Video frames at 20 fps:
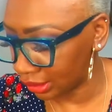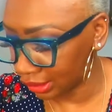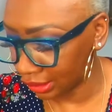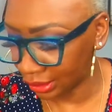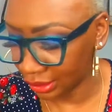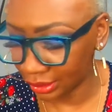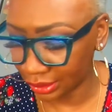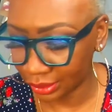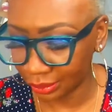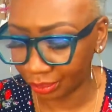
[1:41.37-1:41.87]

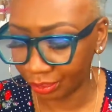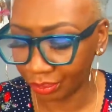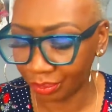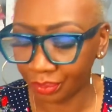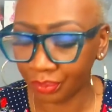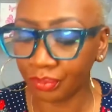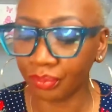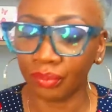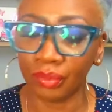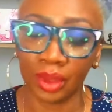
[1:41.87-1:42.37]
is
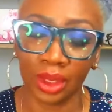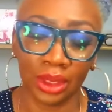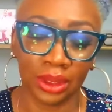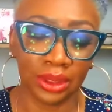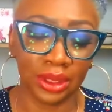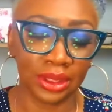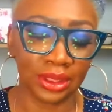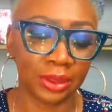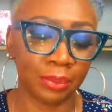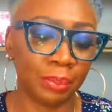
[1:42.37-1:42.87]

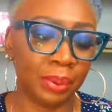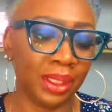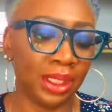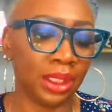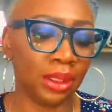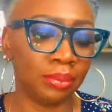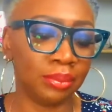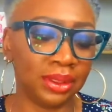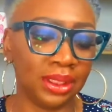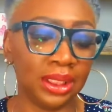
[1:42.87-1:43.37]
this
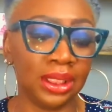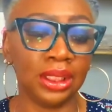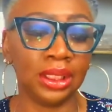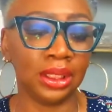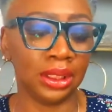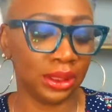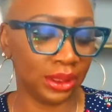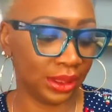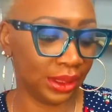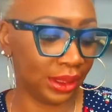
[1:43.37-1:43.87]
PMD
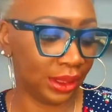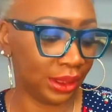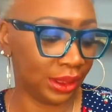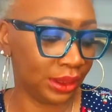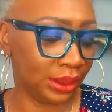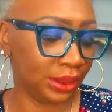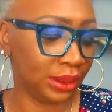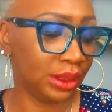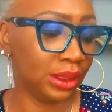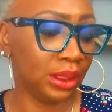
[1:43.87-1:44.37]

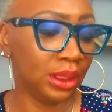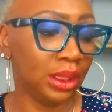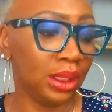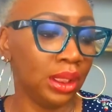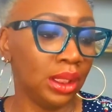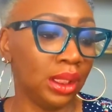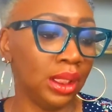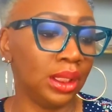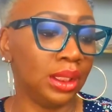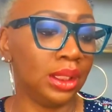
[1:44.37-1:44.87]
Clean.
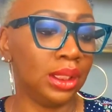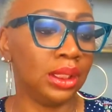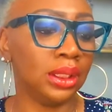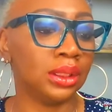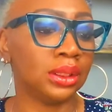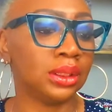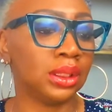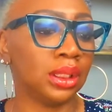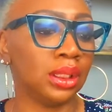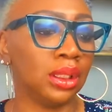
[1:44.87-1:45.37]
And
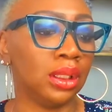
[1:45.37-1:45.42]
it's